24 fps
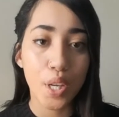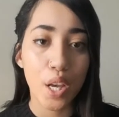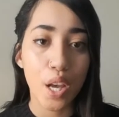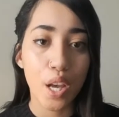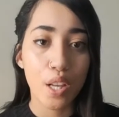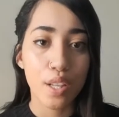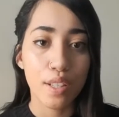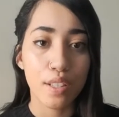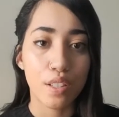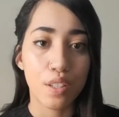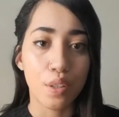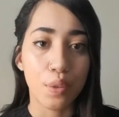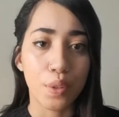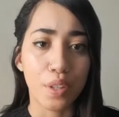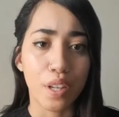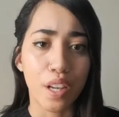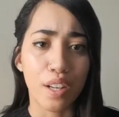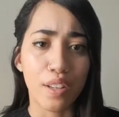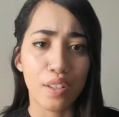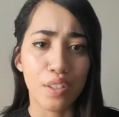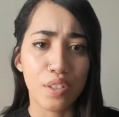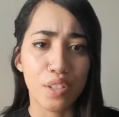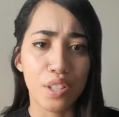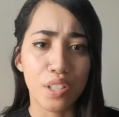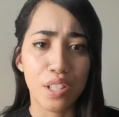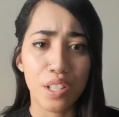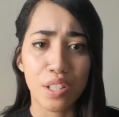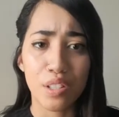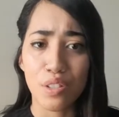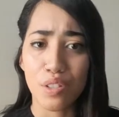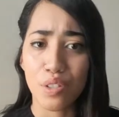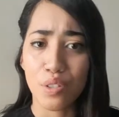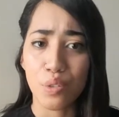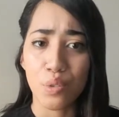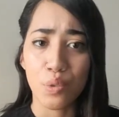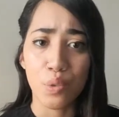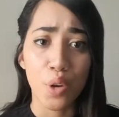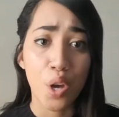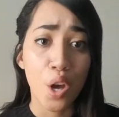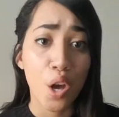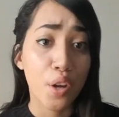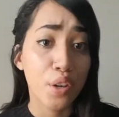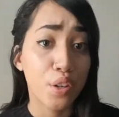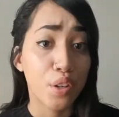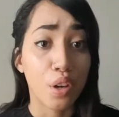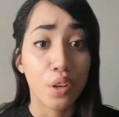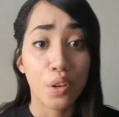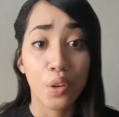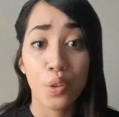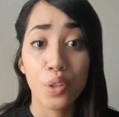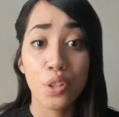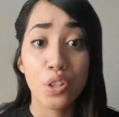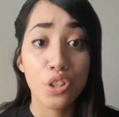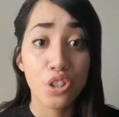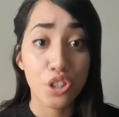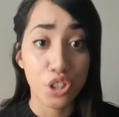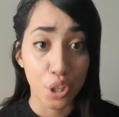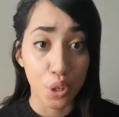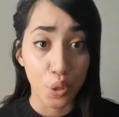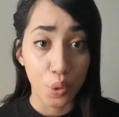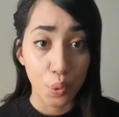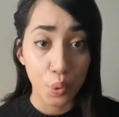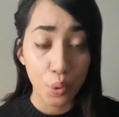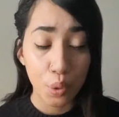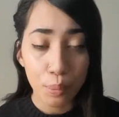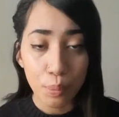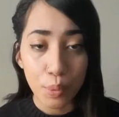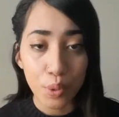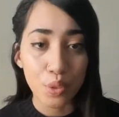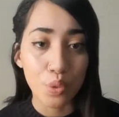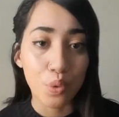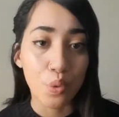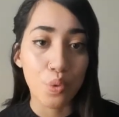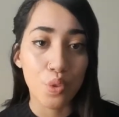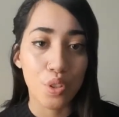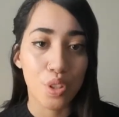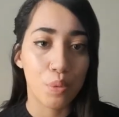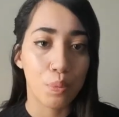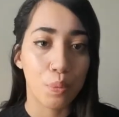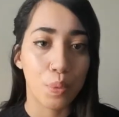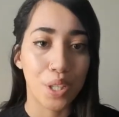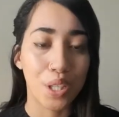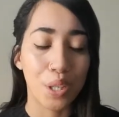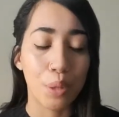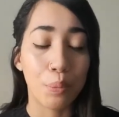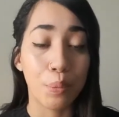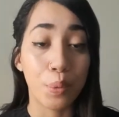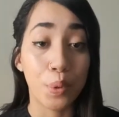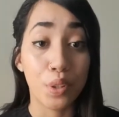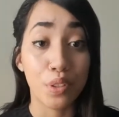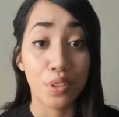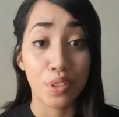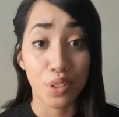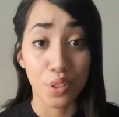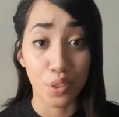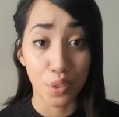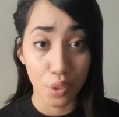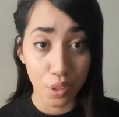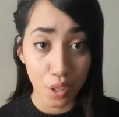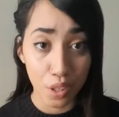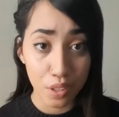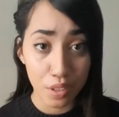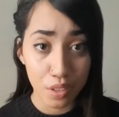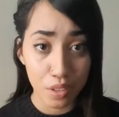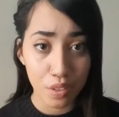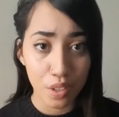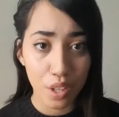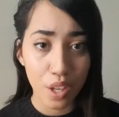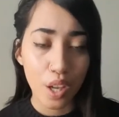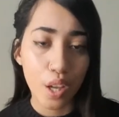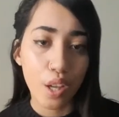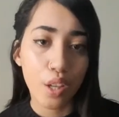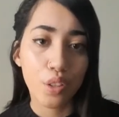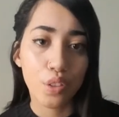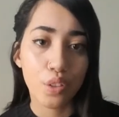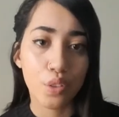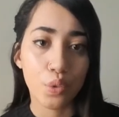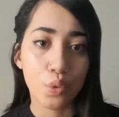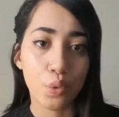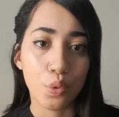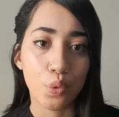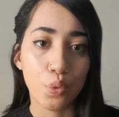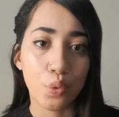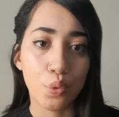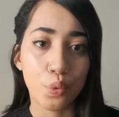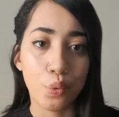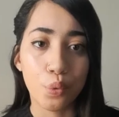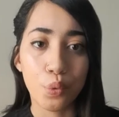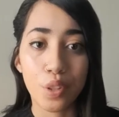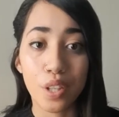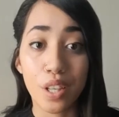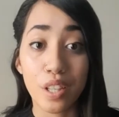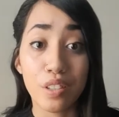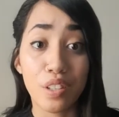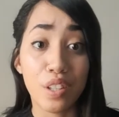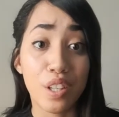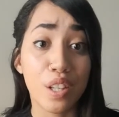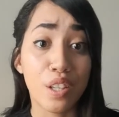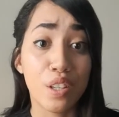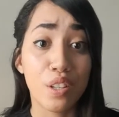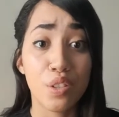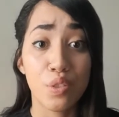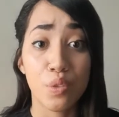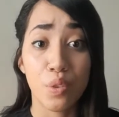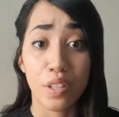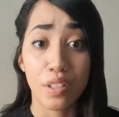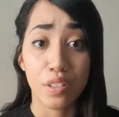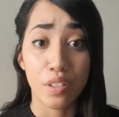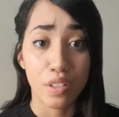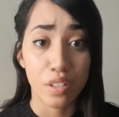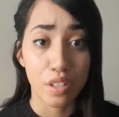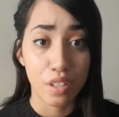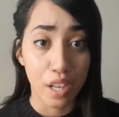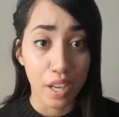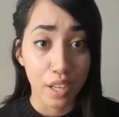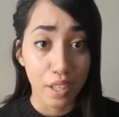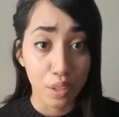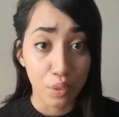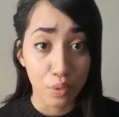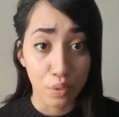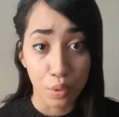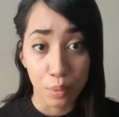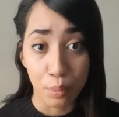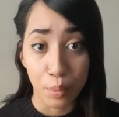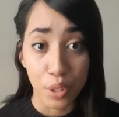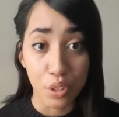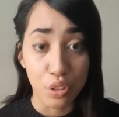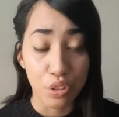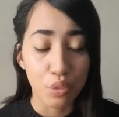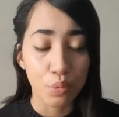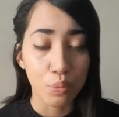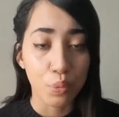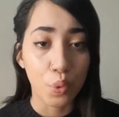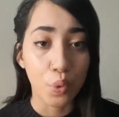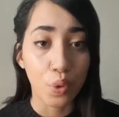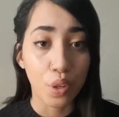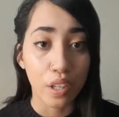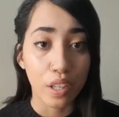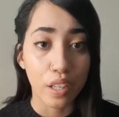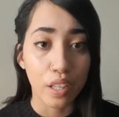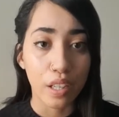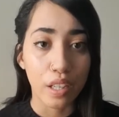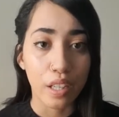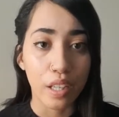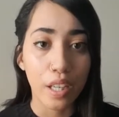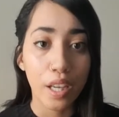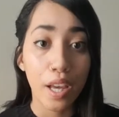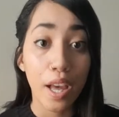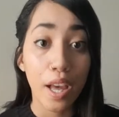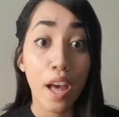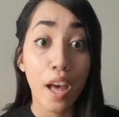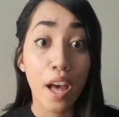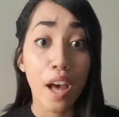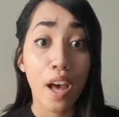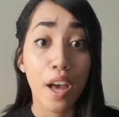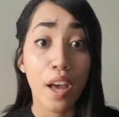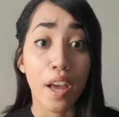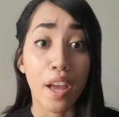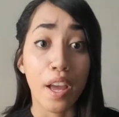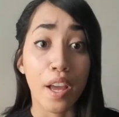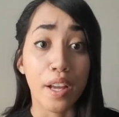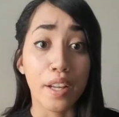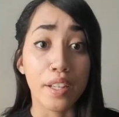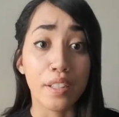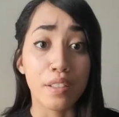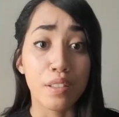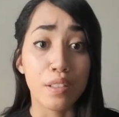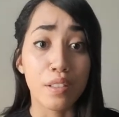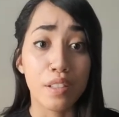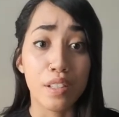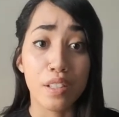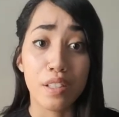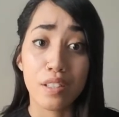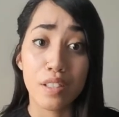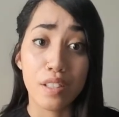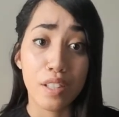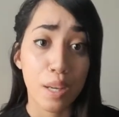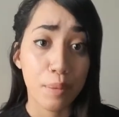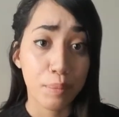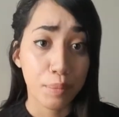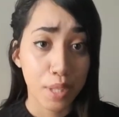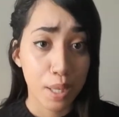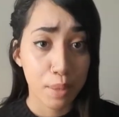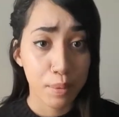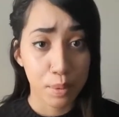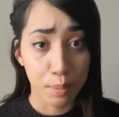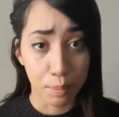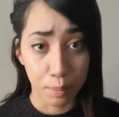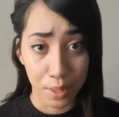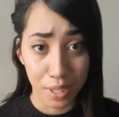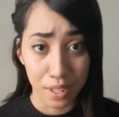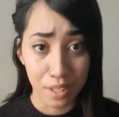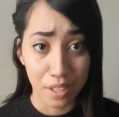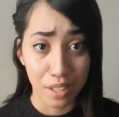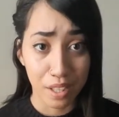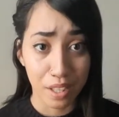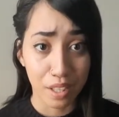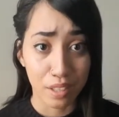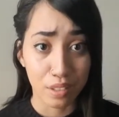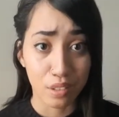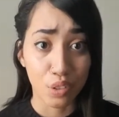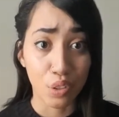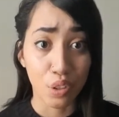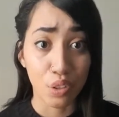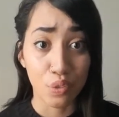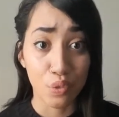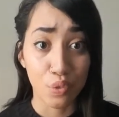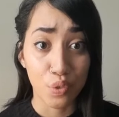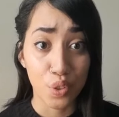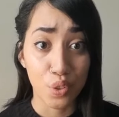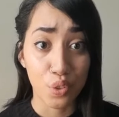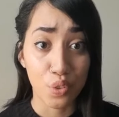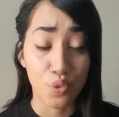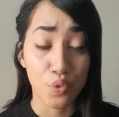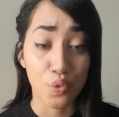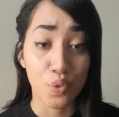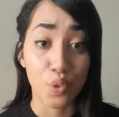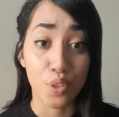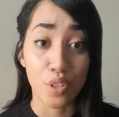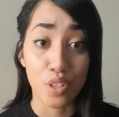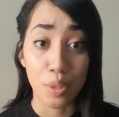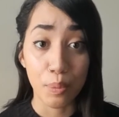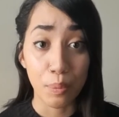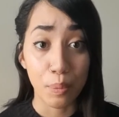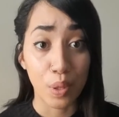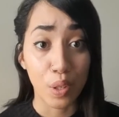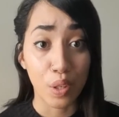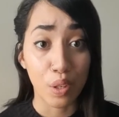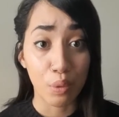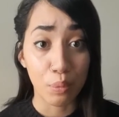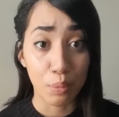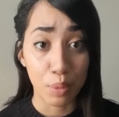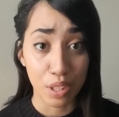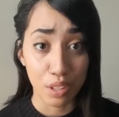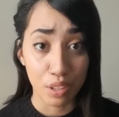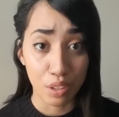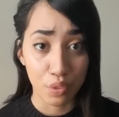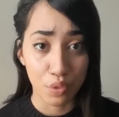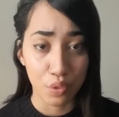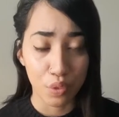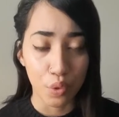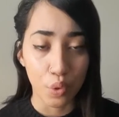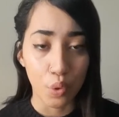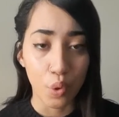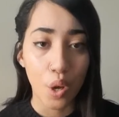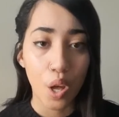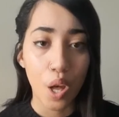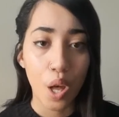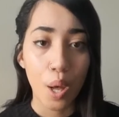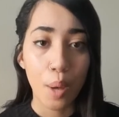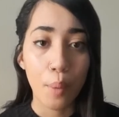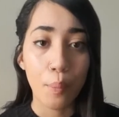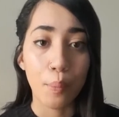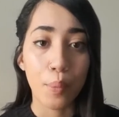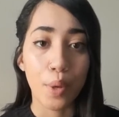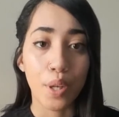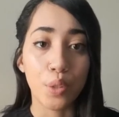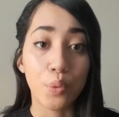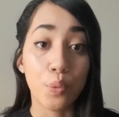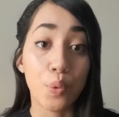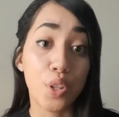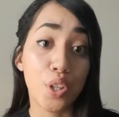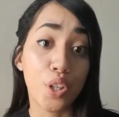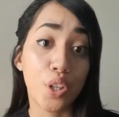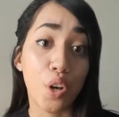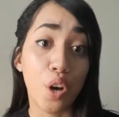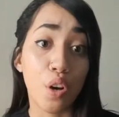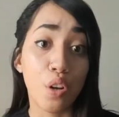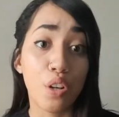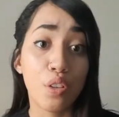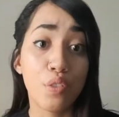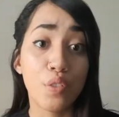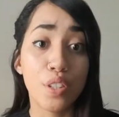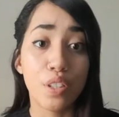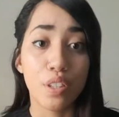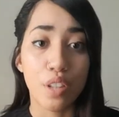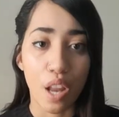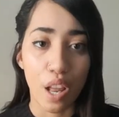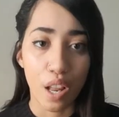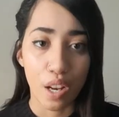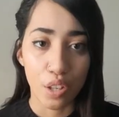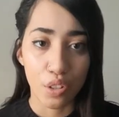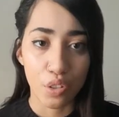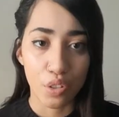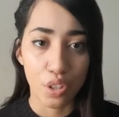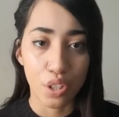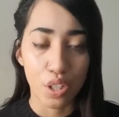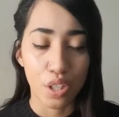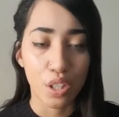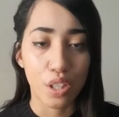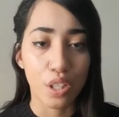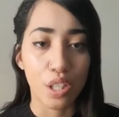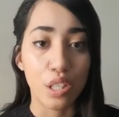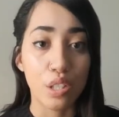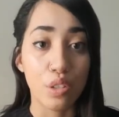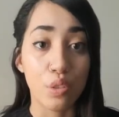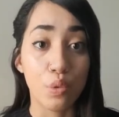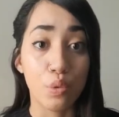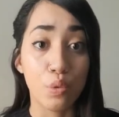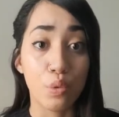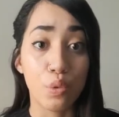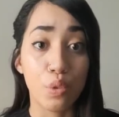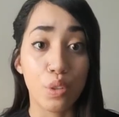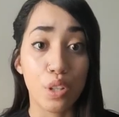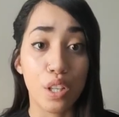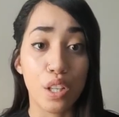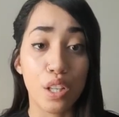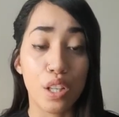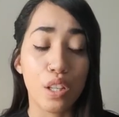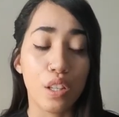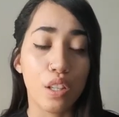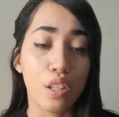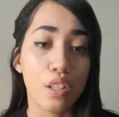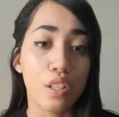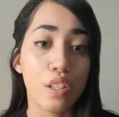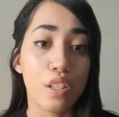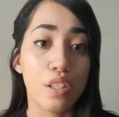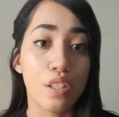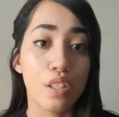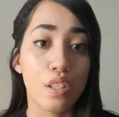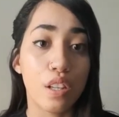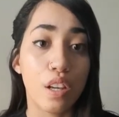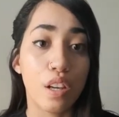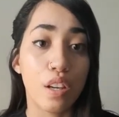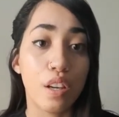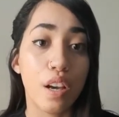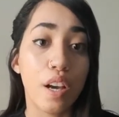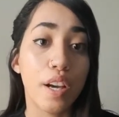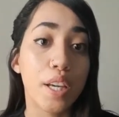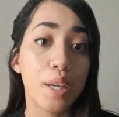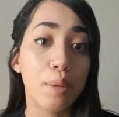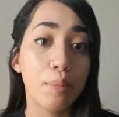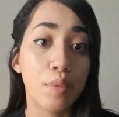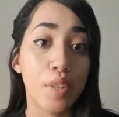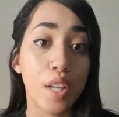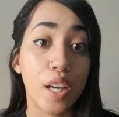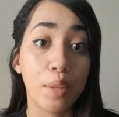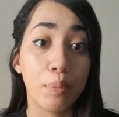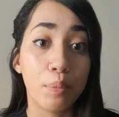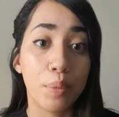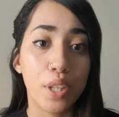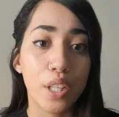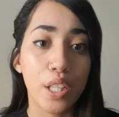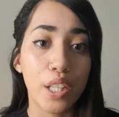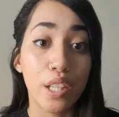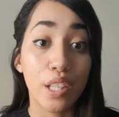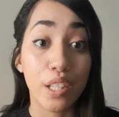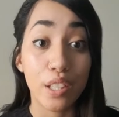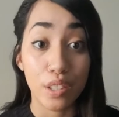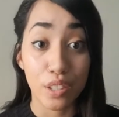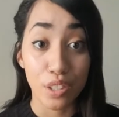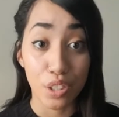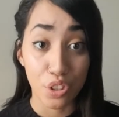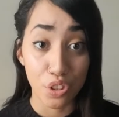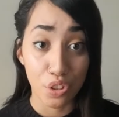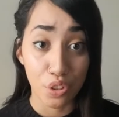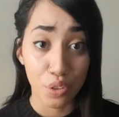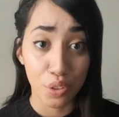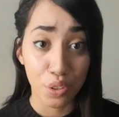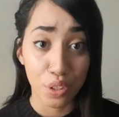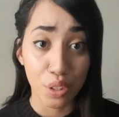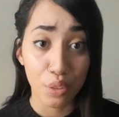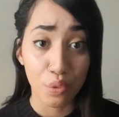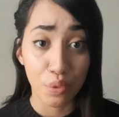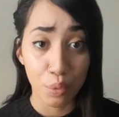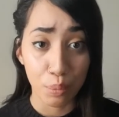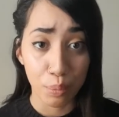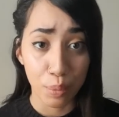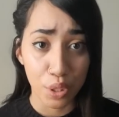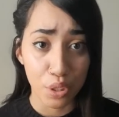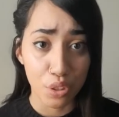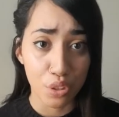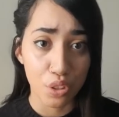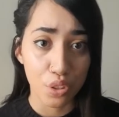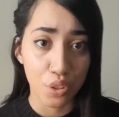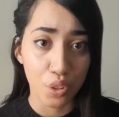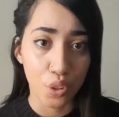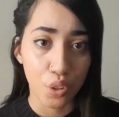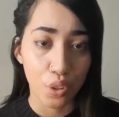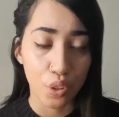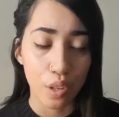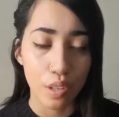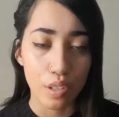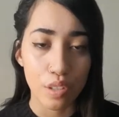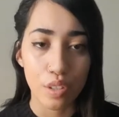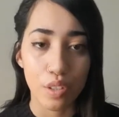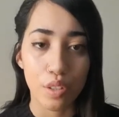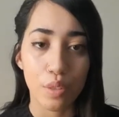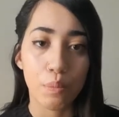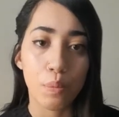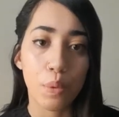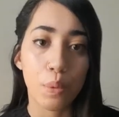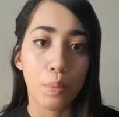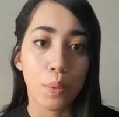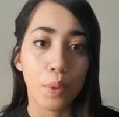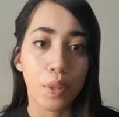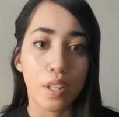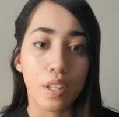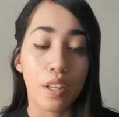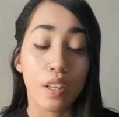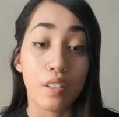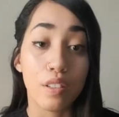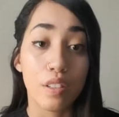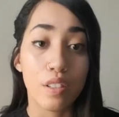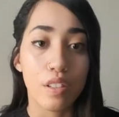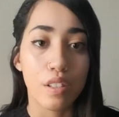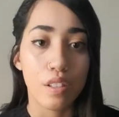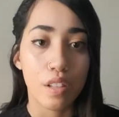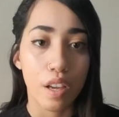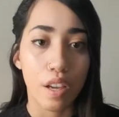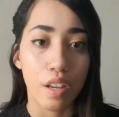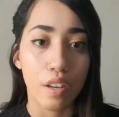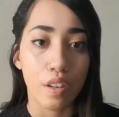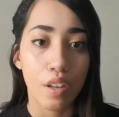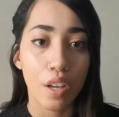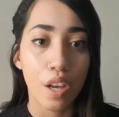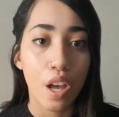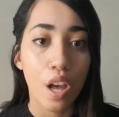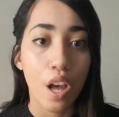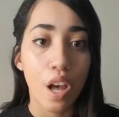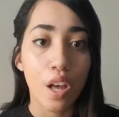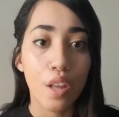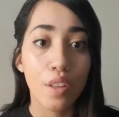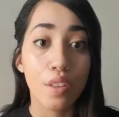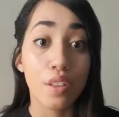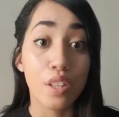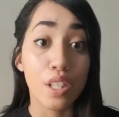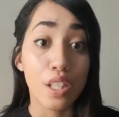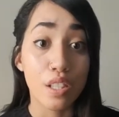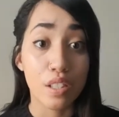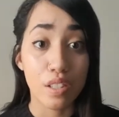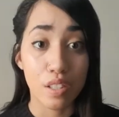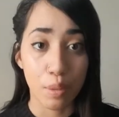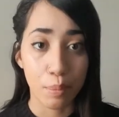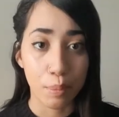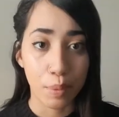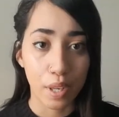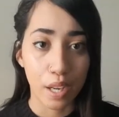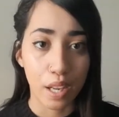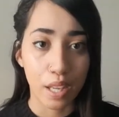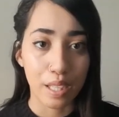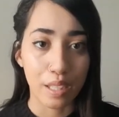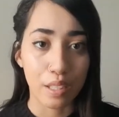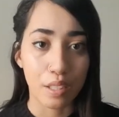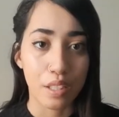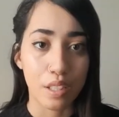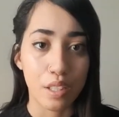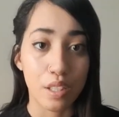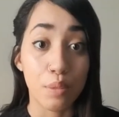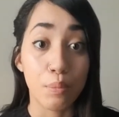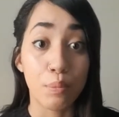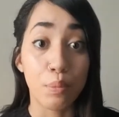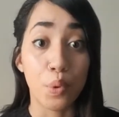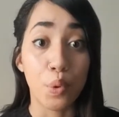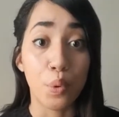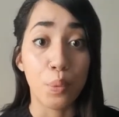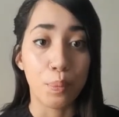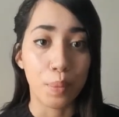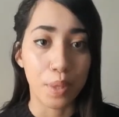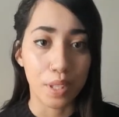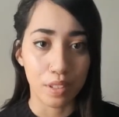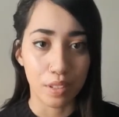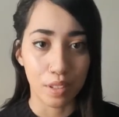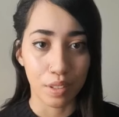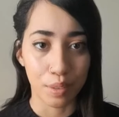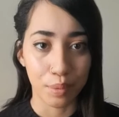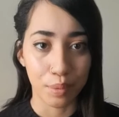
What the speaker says: So analogy tends to not only show but to also bring a point across to get readers to understand information more clearly, and it sometimes may get confused for simile or metaphor, but with the goal of an analogy, it is aimed at bringing additional information across so that people can understand these similarities more better.